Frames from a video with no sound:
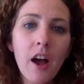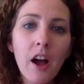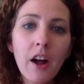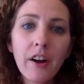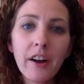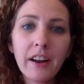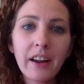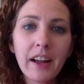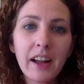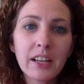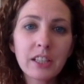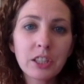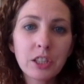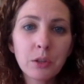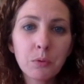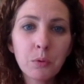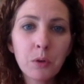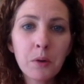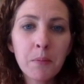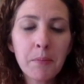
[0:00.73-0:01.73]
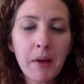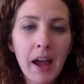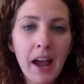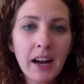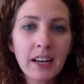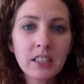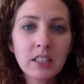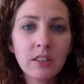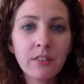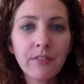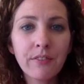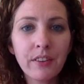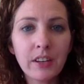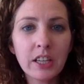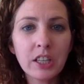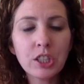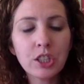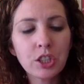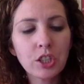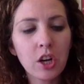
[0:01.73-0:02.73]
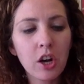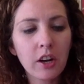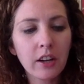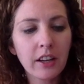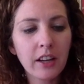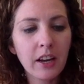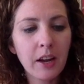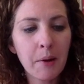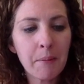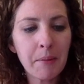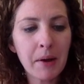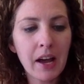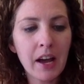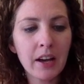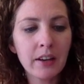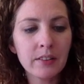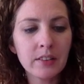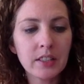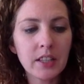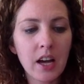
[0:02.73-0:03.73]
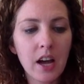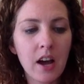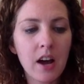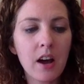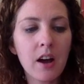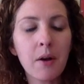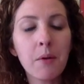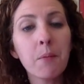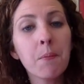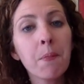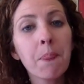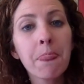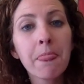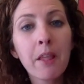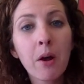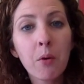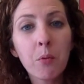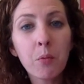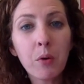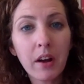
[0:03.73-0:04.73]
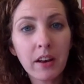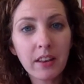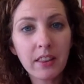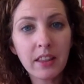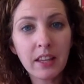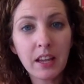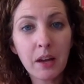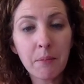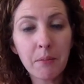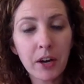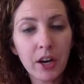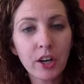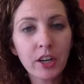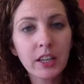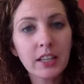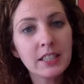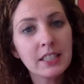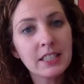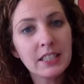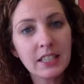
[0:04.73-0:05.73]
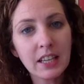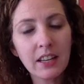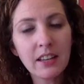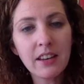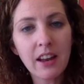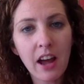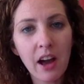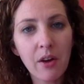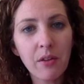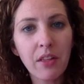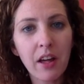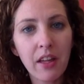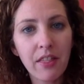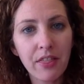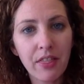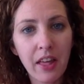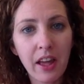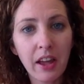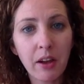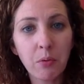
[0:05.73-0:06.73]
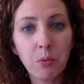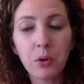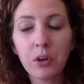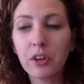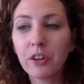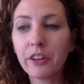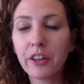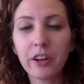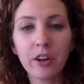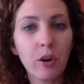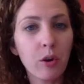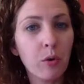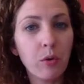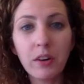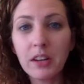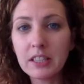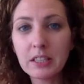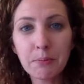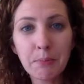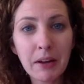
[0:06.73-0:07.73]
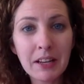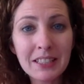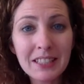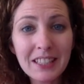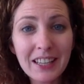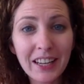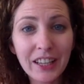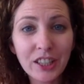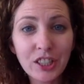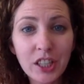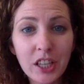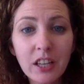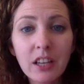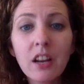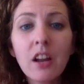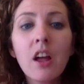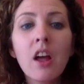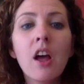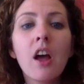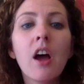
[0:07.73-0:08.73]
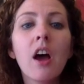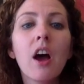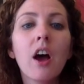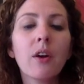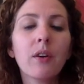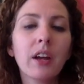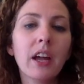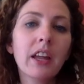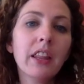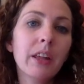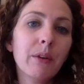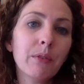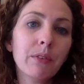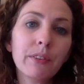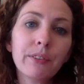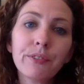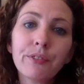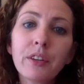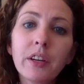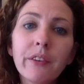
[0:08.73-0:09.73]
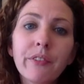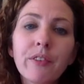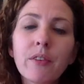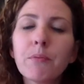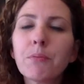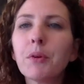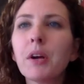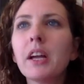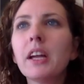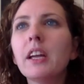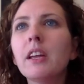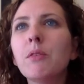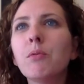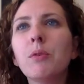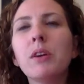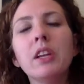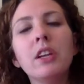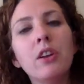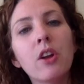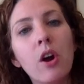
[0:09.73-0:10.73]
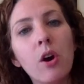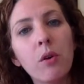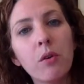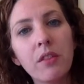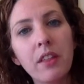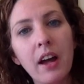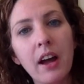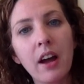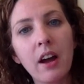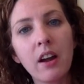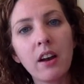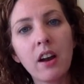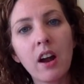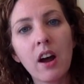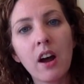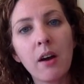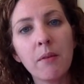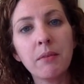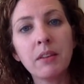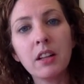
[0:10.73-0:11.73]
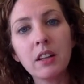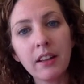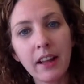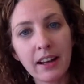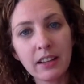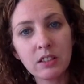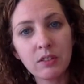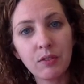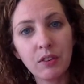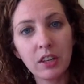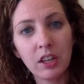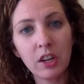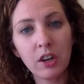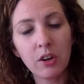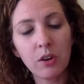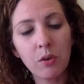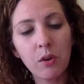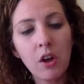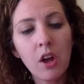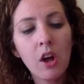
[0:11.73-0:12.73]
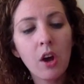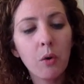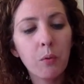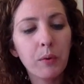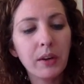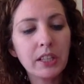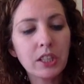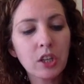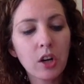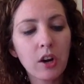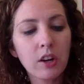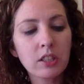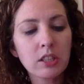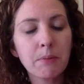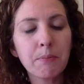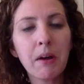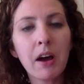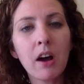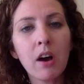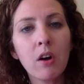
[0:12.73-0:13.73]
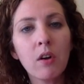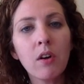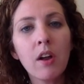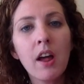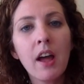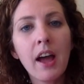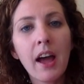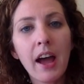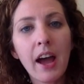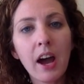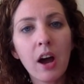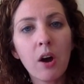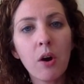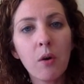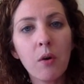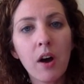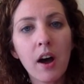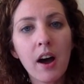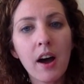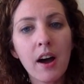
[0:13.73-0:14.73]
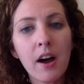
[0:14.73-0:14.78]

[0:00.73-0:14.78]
All right, guys, so we're back to finish talking about what the Americans did now that they were their own independent nation. Okay, they were free from Britain. We know that in the last video we talked about how